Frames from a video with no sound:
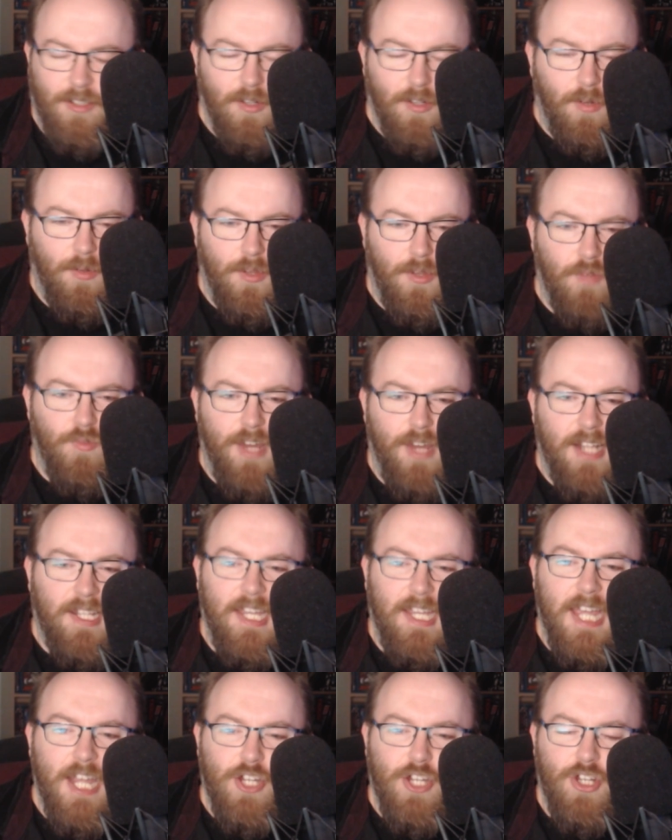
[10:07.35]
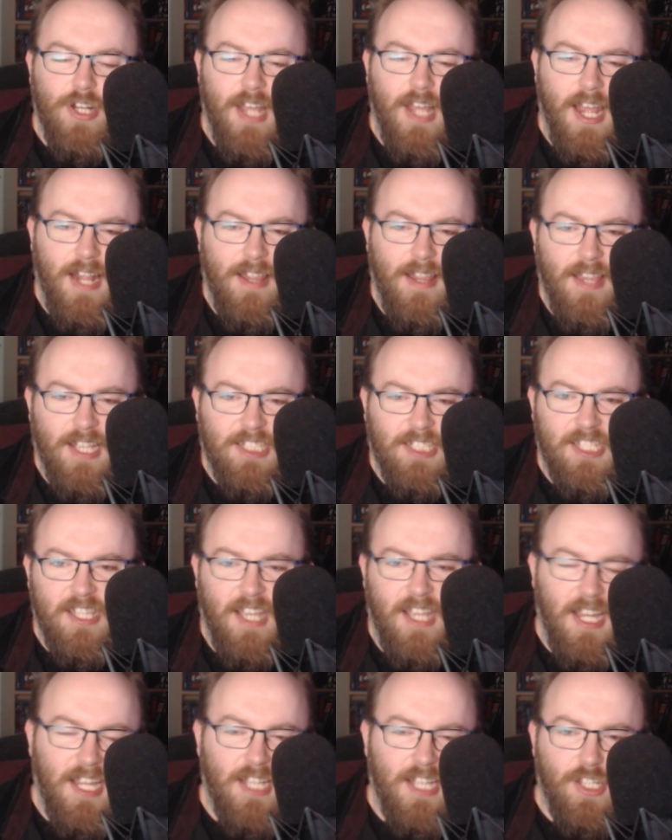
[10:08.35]
oh, the radiation in this
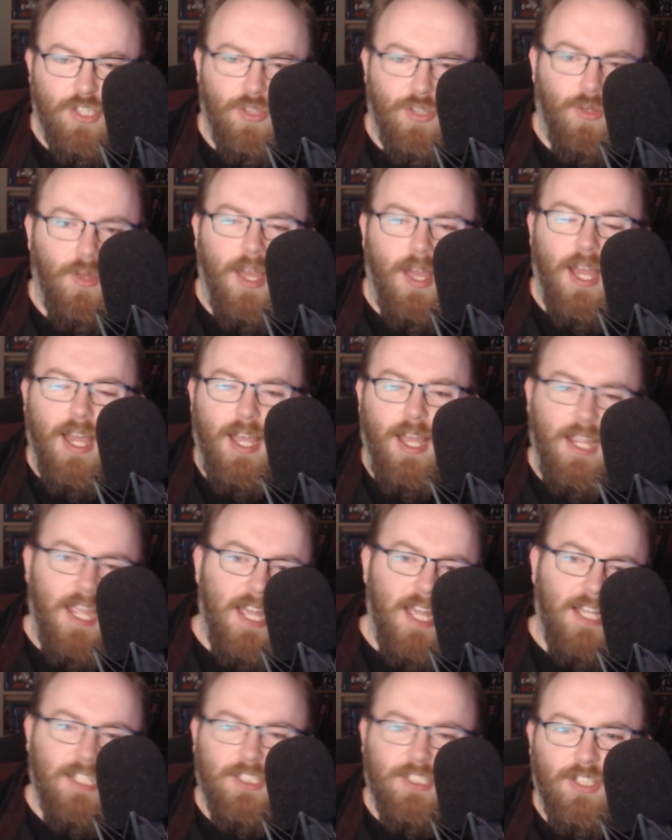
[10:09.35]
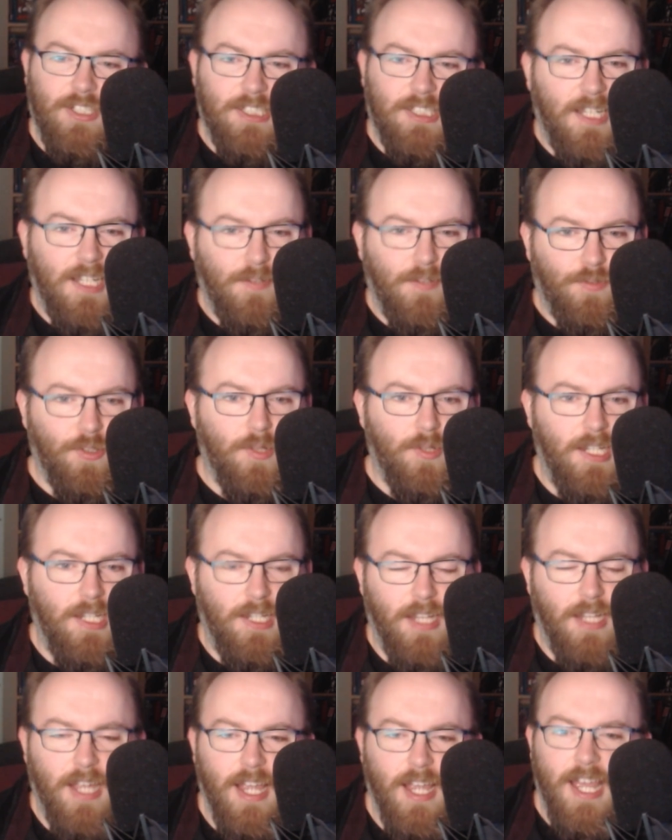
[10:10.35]
thing is too high. It is unsafe to
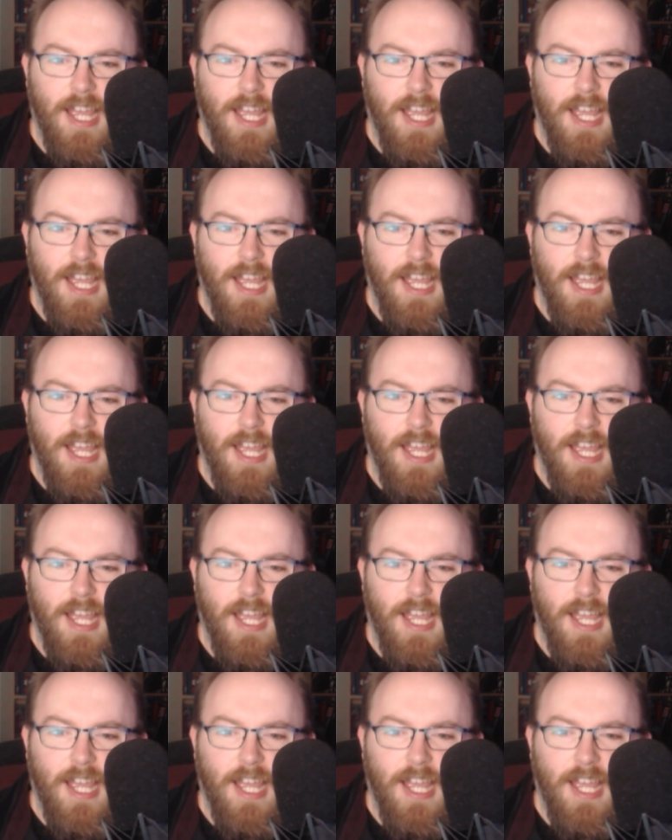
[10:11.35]
eat.